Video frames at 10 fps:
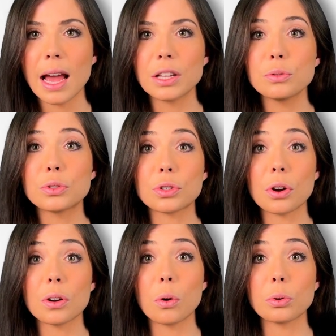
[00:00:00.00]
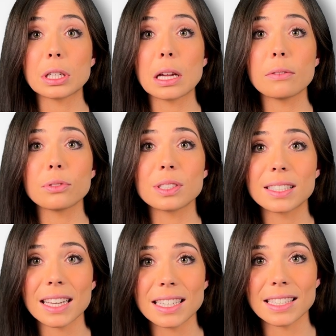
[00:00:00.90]
and you'd start holding it for
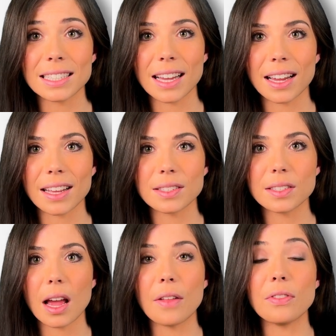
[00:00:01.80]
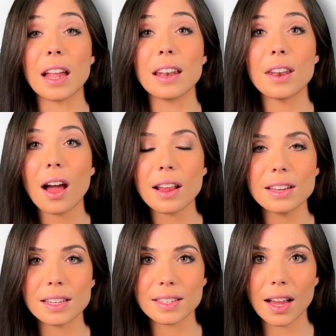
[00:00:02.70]
60 seconds and then
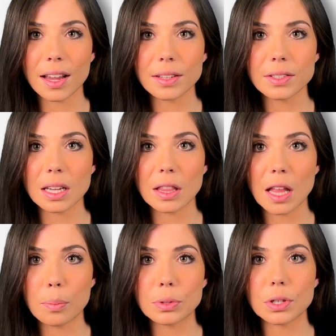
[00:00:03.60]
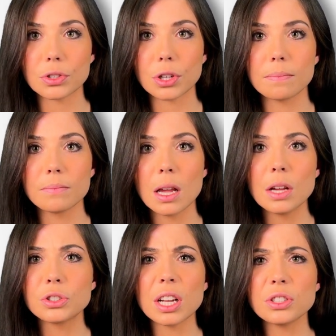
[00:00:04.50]
90 seconds in that position,
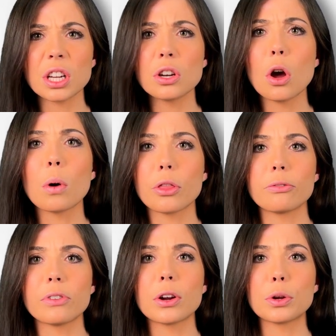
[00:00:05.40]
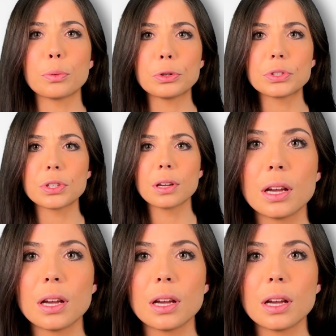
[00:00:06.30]
changing no other variables.